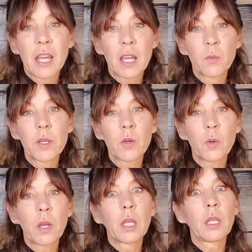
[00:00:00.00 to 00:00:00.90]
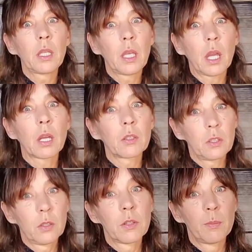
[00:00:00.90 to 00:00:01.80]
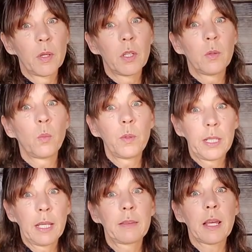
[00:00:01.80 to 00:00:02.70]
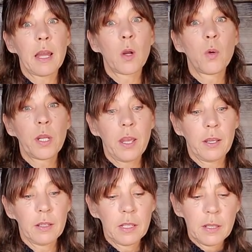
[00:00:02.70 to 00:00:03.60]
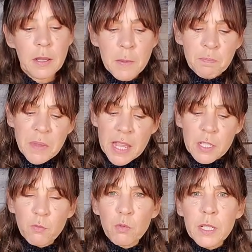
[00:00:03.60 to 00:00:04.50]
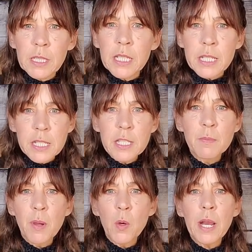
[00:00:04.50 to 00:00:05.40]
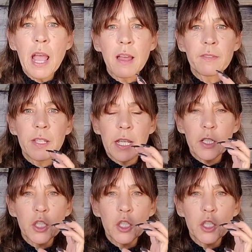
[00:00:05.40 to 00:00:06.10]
And we go, yeah, you're the bull. We get that. Okay. And it really is about having a